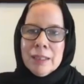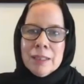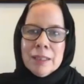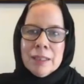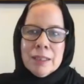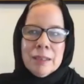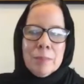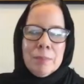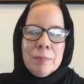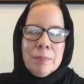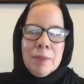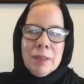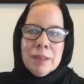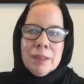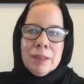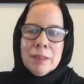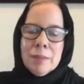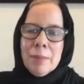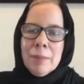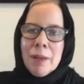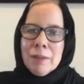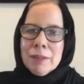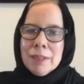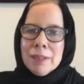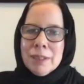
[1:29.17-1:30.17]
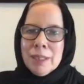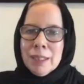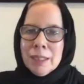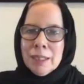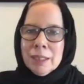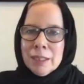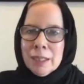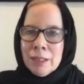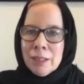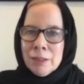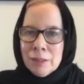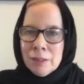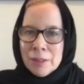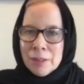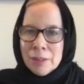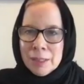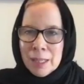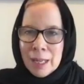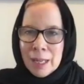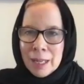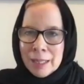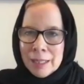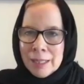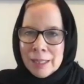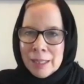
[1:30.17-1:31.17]
It's, it's about
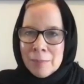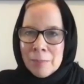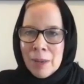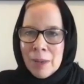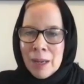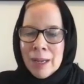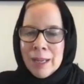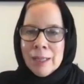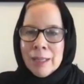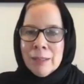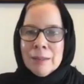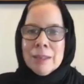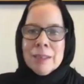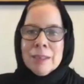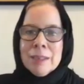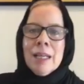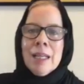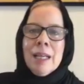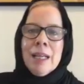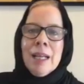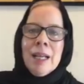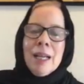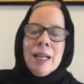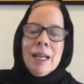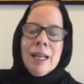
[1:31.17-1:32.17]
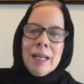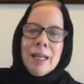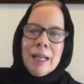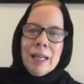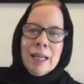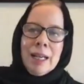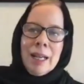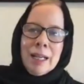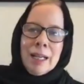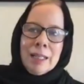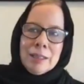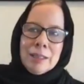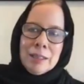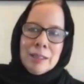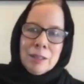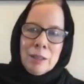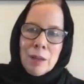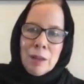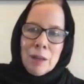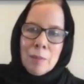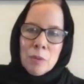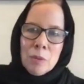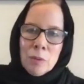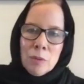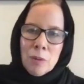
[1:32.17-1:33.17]
690 miles. It has
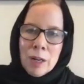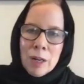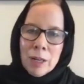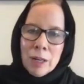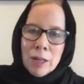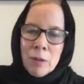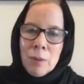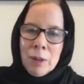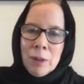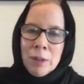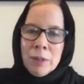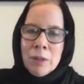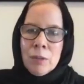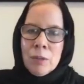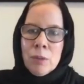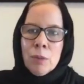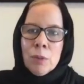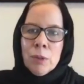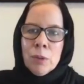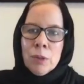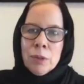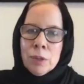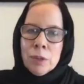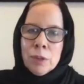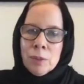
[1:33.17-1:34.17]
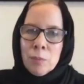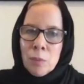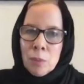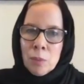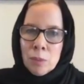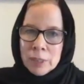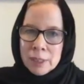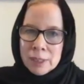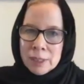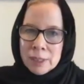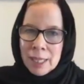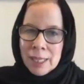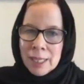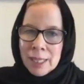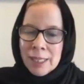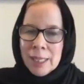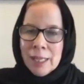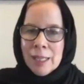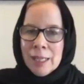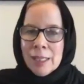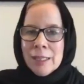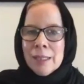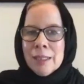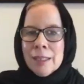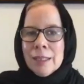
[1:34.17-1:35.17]
Morocco on the north,
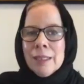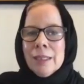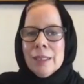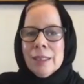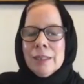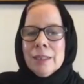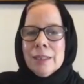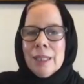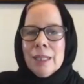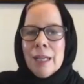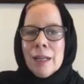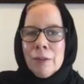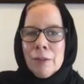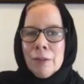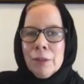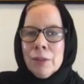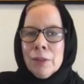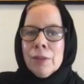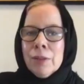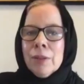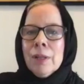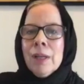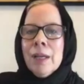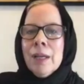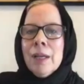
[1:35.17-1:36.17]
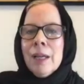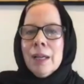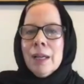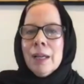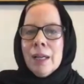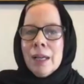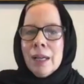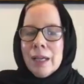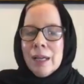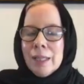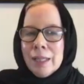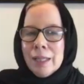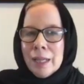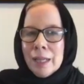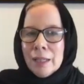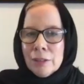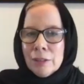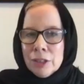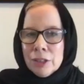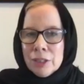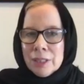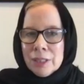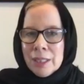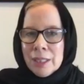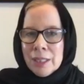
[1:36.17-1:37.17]
Mauritania on the south, and
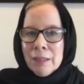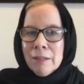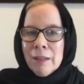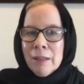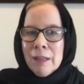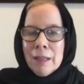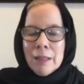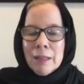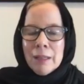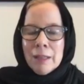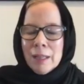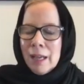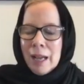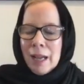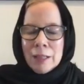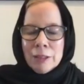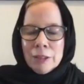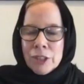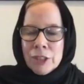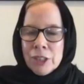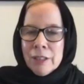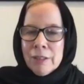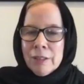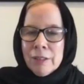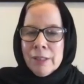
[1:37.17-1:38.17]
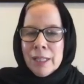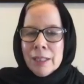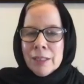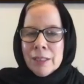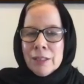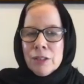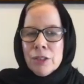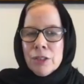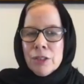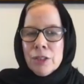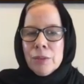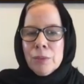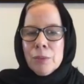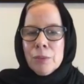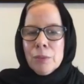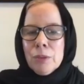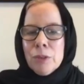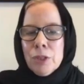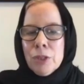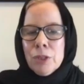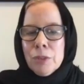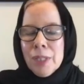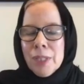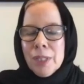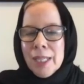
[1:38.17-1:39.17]
Algeria, uh, uh, Algeria to,
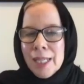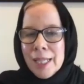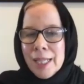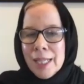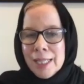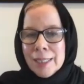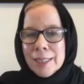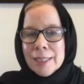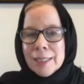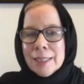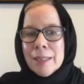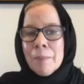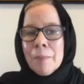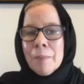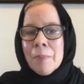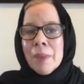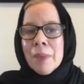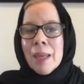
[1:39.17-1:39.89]
to the east.